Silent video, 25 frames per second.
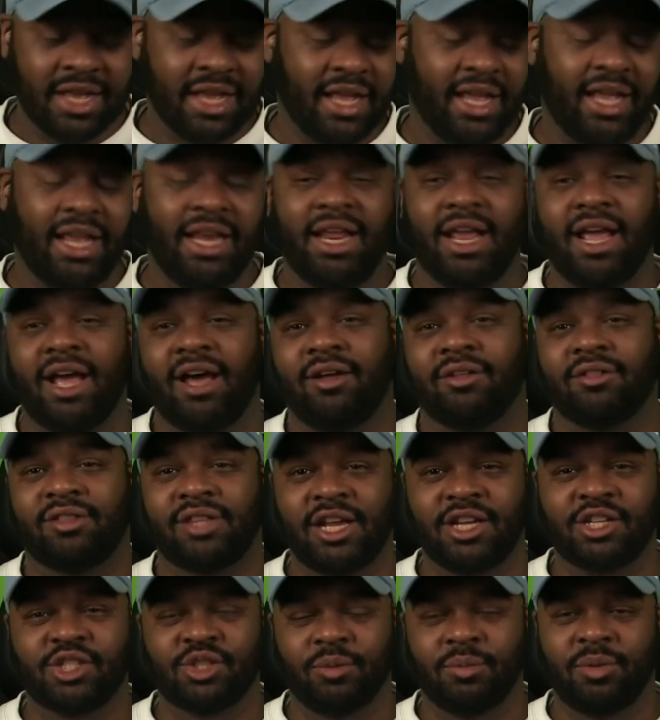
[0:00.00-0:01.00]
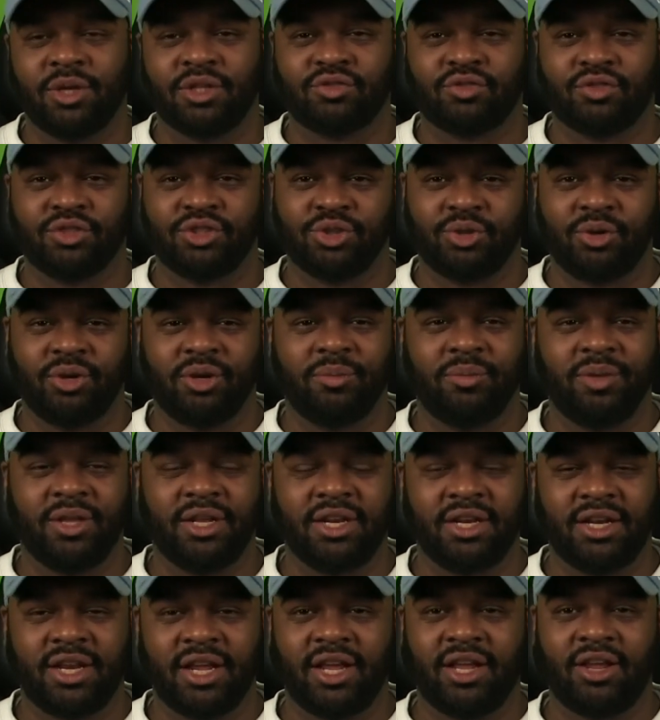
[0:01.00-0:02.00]
Anyhow, thanks so much for joining me
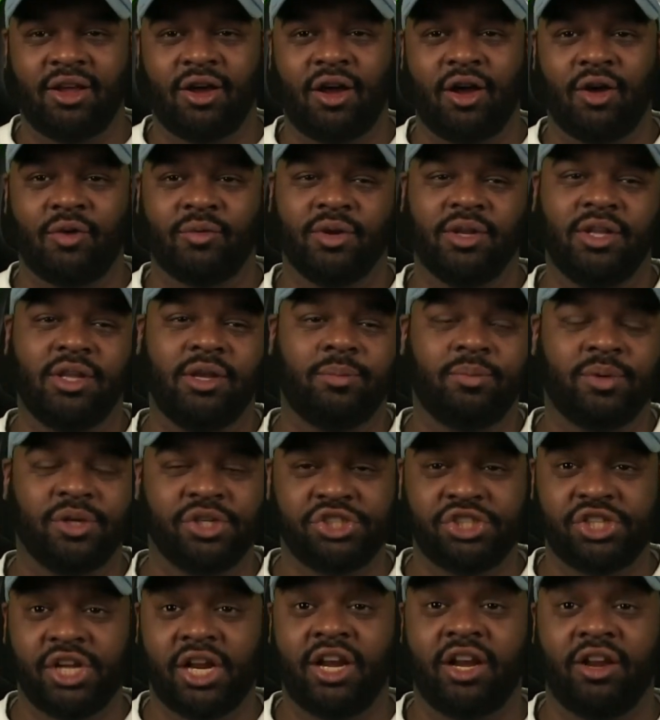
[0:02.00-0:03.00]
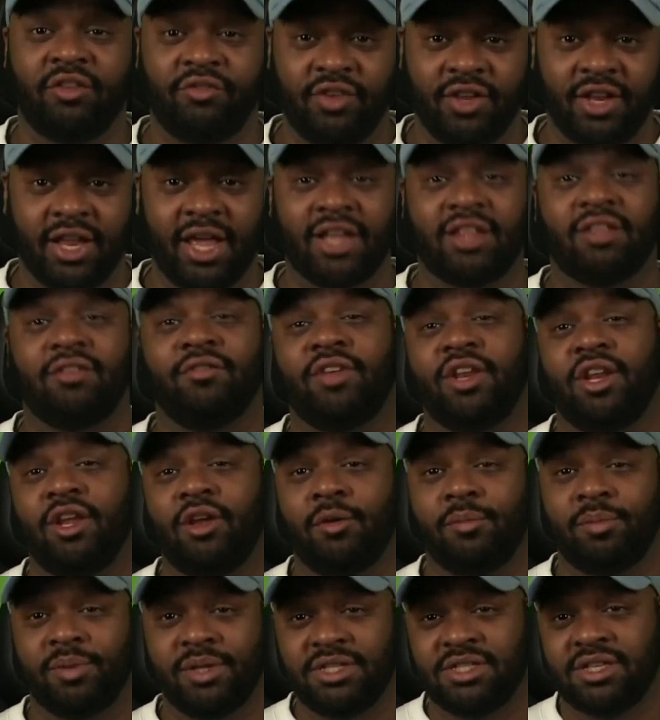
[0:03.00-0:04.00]
today, y'all. I really appreciate it. If you liked the
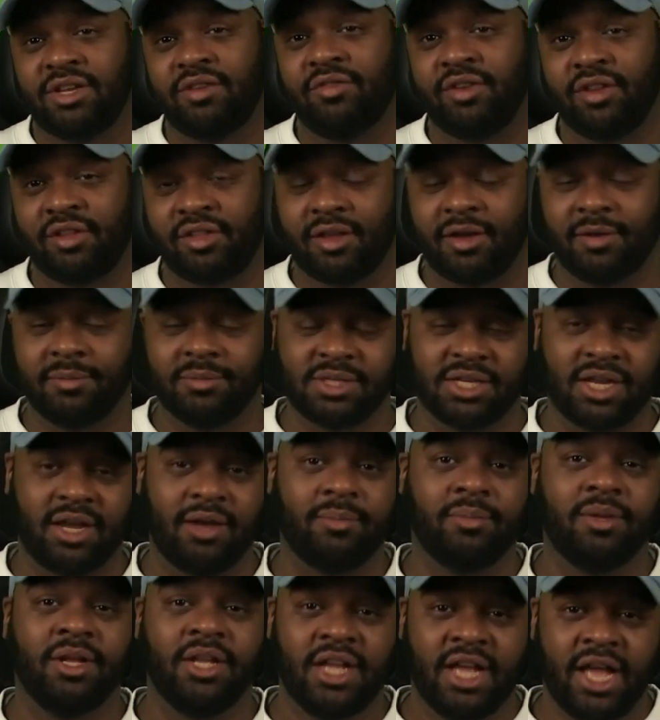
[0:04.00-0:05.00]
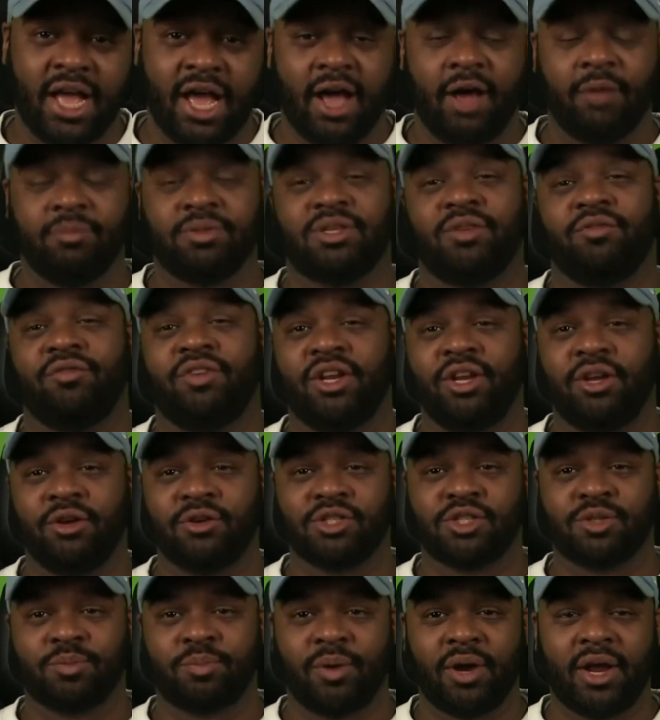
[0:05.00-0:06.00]
video, please give it a thumbs up. Helps the video
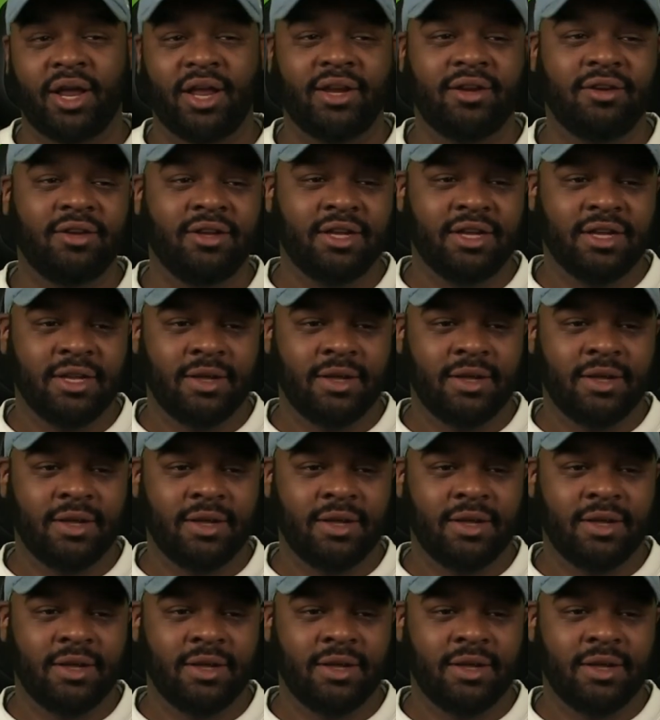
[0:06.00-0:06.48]
spread.